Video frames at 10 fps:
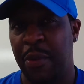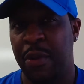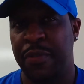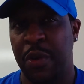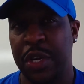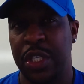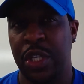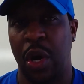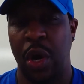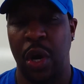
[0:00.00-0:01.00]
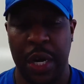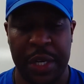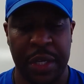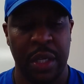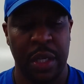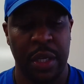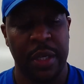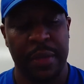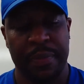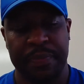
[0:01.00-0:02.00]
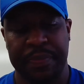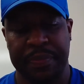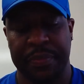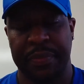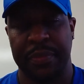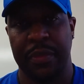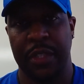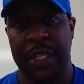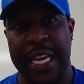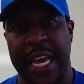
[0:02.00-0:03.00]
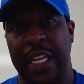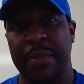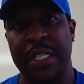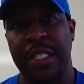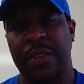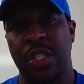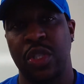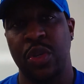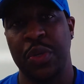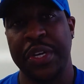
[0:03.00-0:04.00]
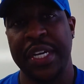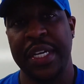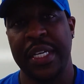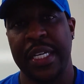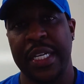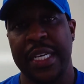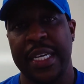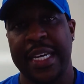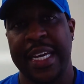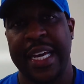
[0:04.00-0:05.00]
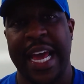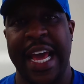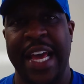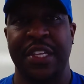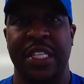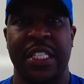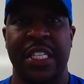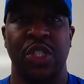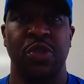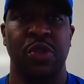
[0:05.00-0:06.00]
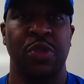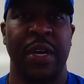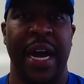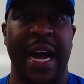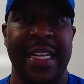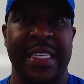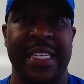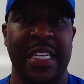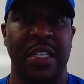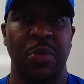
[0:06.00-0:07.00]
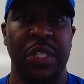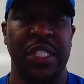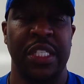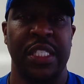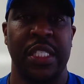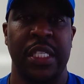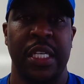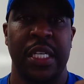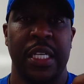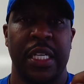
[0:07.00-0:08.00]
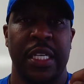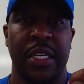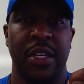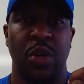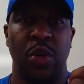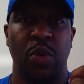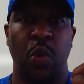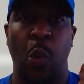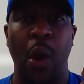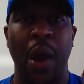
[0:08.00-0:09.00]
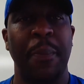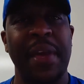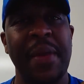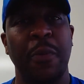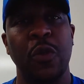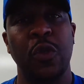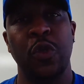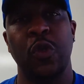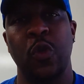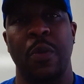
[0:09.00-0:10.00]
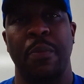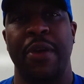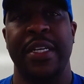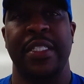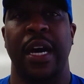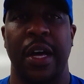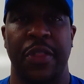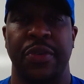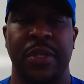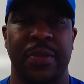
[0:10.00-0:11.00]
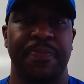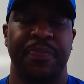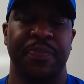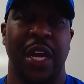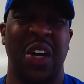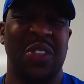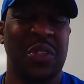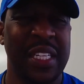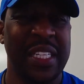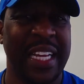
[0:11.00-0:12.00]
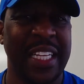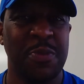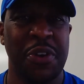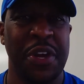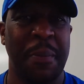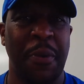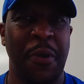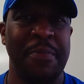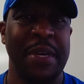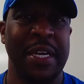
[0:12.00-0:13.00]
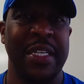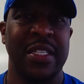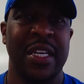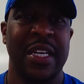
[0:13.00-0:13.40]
more focus on the elements of the story and the central idea, which is what people do to impress others. I also think that's pretty important because